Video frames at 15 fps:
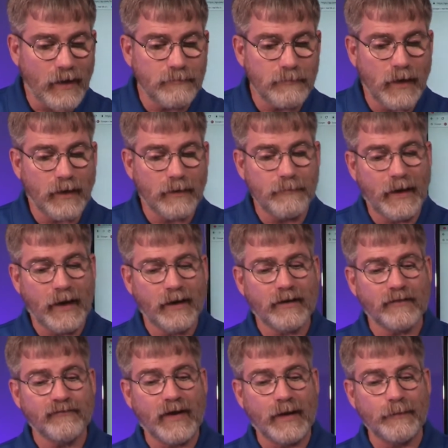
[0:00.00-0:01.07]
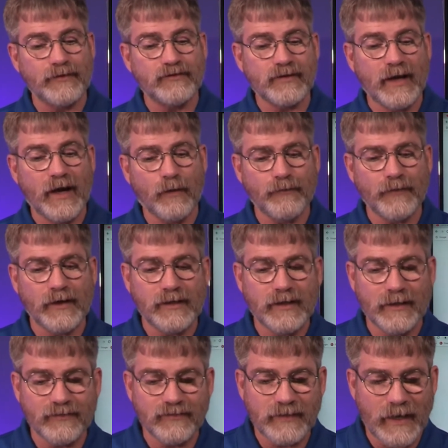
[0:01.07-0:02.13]
among American families to help their
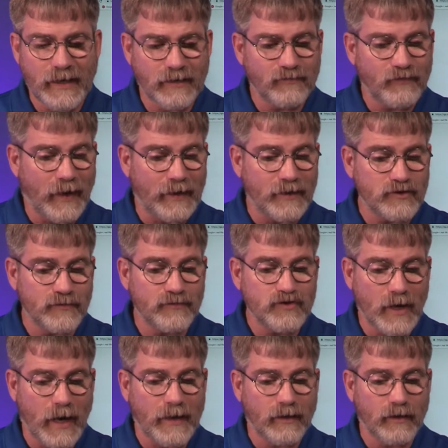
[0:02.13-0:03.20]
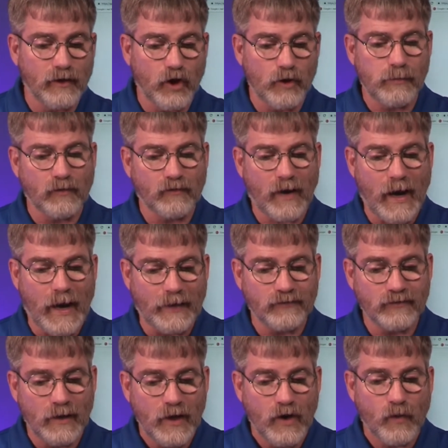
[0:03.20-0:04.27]
kids take advantage of China's global
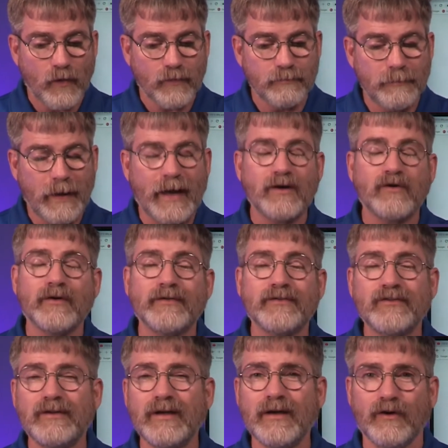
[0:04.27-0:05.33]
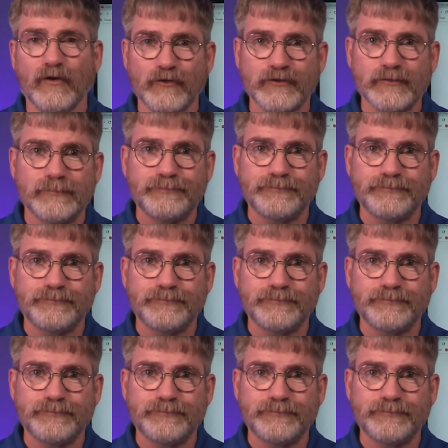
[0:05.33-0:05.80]
rise with Mandarin skills.